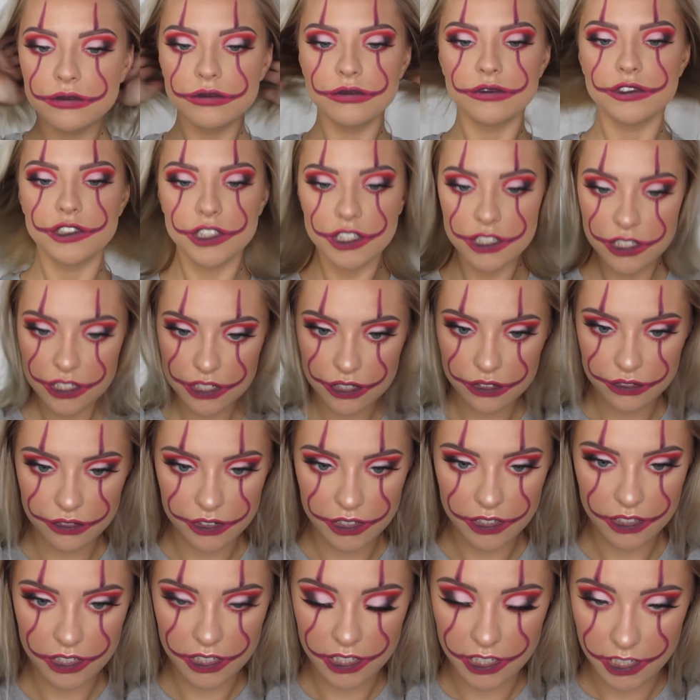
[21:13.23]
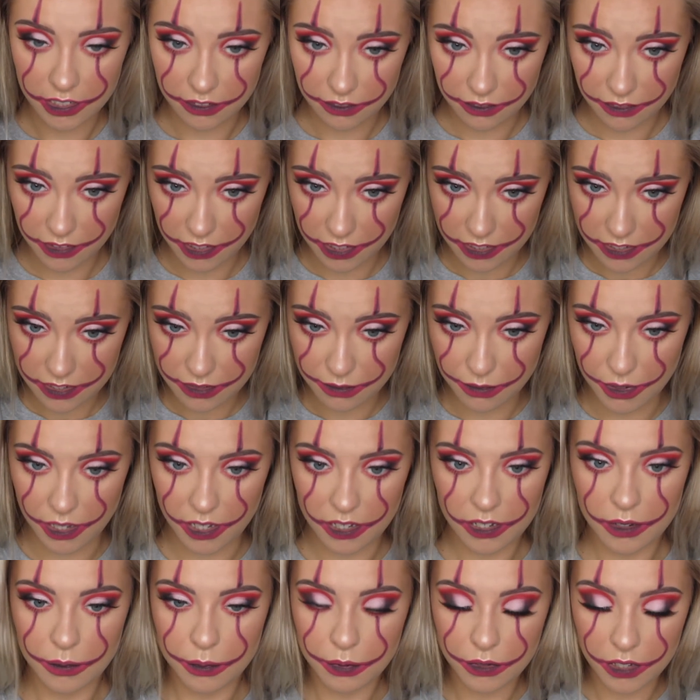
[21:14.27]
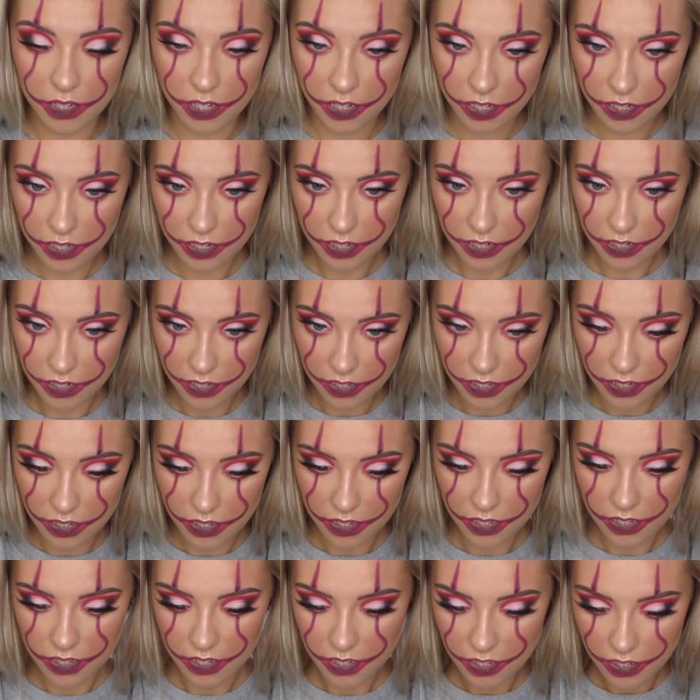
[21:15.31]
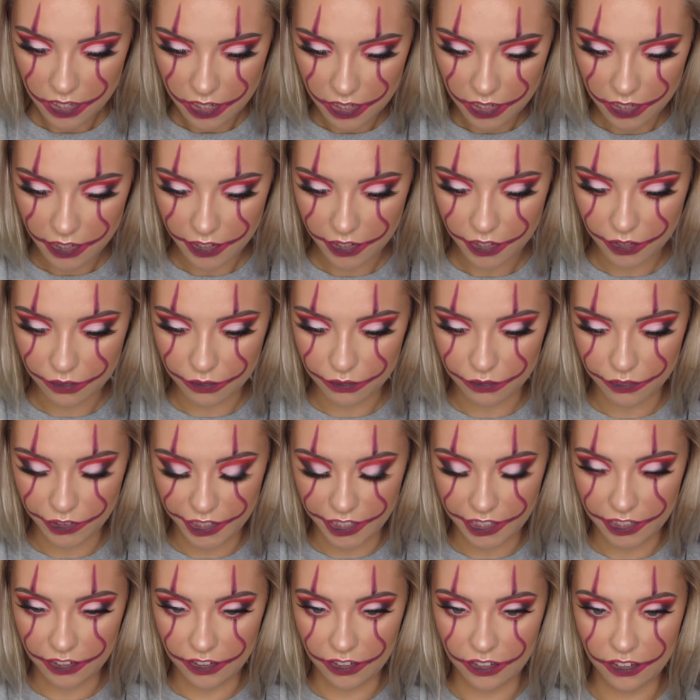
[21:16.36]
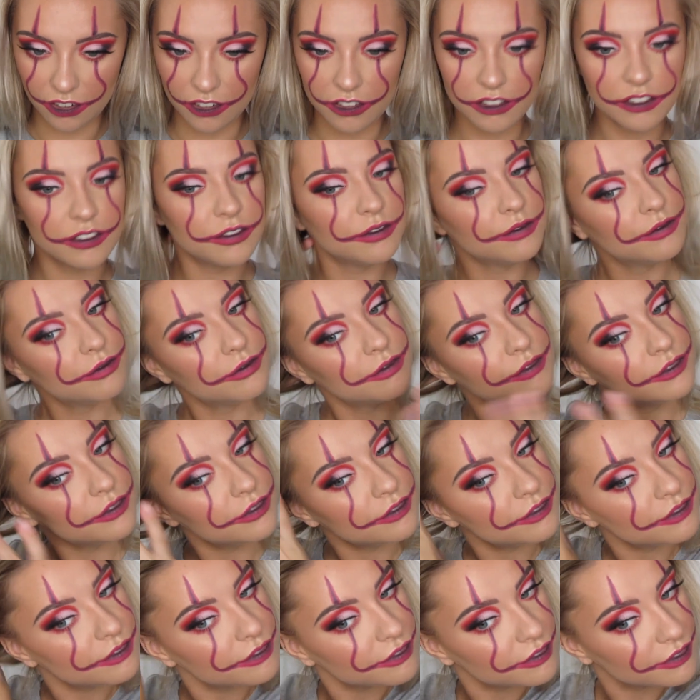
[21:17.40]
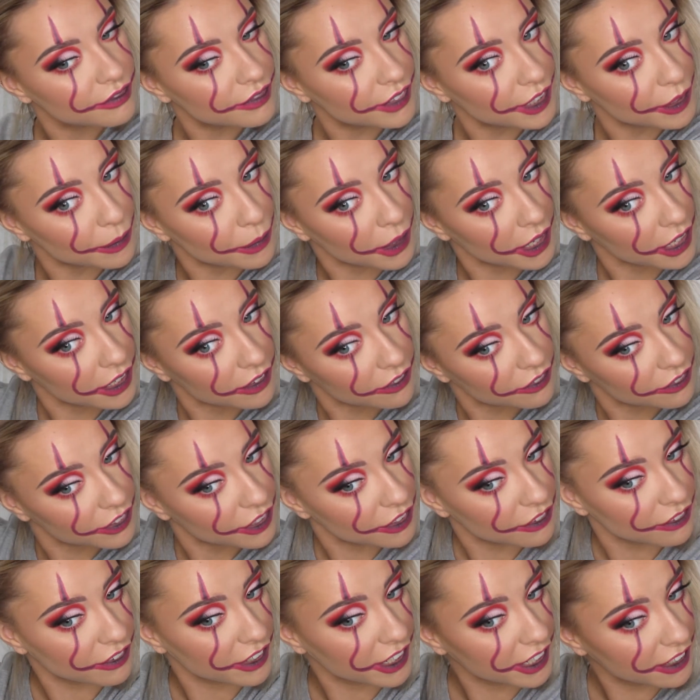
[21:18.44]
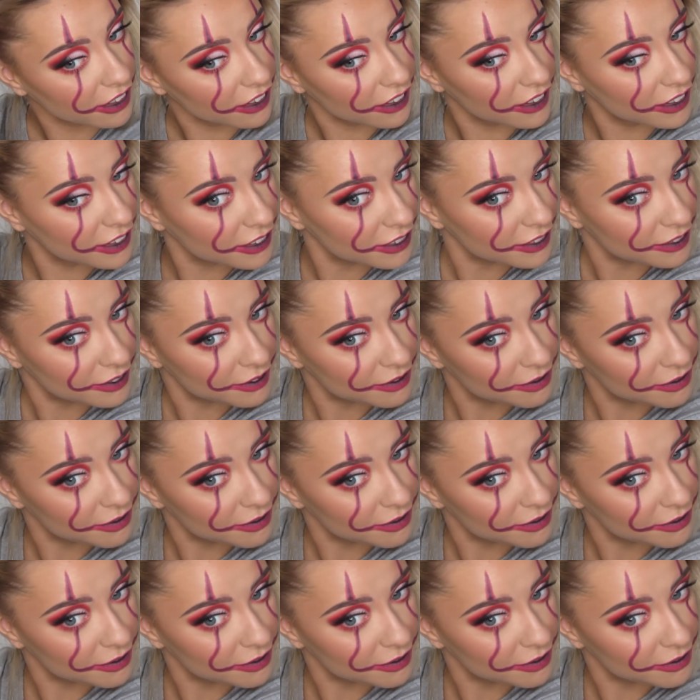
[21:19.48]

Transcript: just to really give this makeup look like a real, like make it feel real.